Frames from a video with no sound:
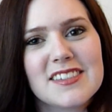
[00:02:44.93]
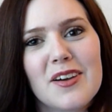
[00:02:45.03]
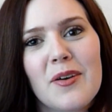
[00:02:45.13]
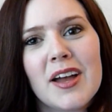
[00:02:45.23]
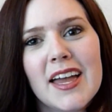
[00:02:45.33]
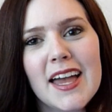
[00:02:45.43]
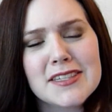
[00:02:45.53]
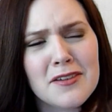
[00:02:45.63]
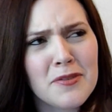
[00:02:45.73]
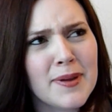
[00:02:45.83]
so it's
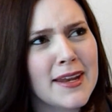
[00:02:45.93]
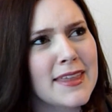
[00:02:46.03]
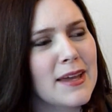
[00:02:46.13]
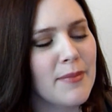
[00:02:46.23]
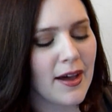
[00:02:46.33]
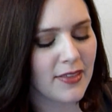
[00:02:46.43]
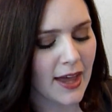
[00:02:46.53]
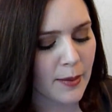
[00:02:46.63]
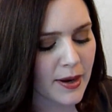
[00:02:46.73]
hard for me to think about that,